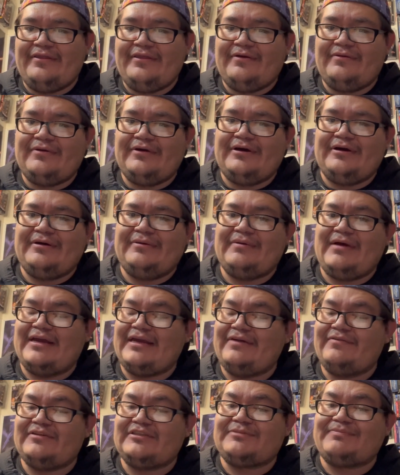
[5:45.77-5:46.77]
Then I
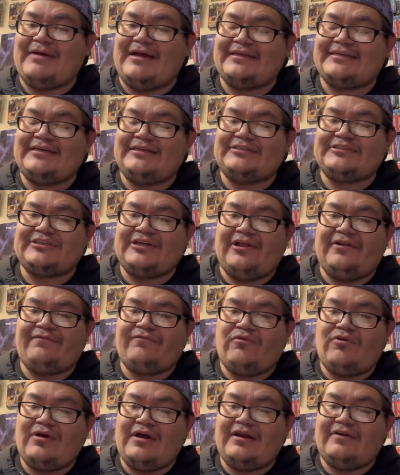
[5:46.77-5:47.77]
give the SmackDown a solid
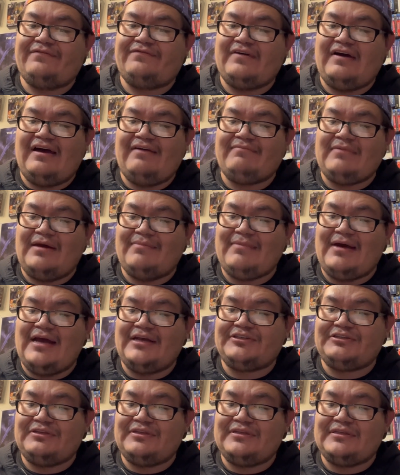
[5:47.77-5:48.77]
4 out of 5. My
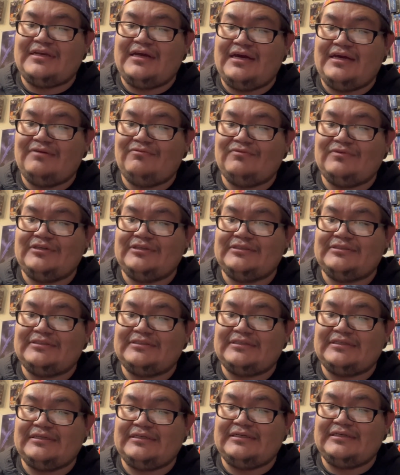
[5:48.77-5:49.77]
match of the night
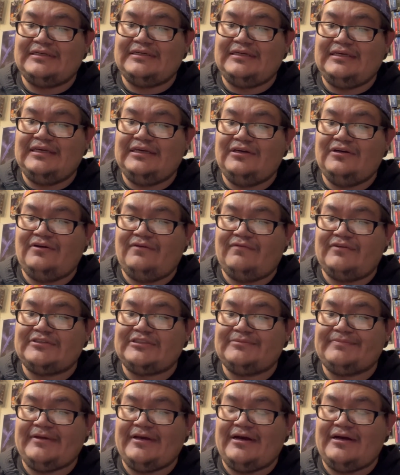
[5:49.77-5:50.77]
was Io
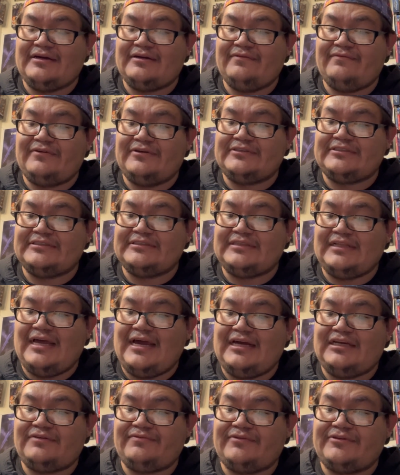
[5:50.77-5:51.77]
versus Bianca versus
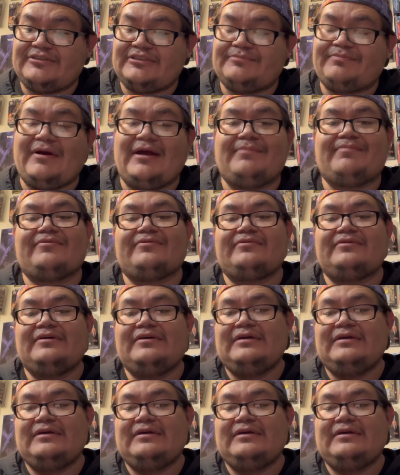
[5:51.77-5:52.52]
Lash versus Piper.